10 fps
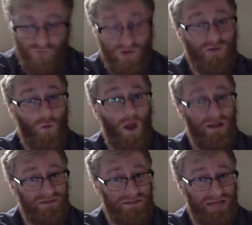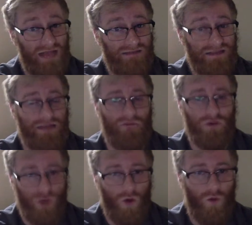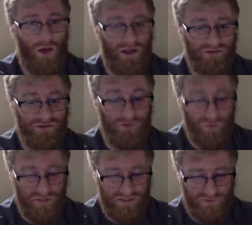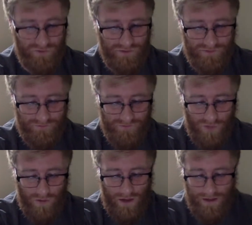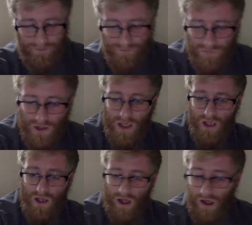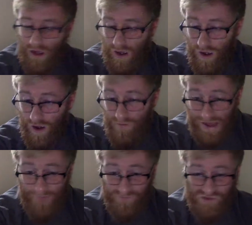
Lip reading: Rhythm-wise, the exact same, but note-wise, a little bit different. Okay, yeah.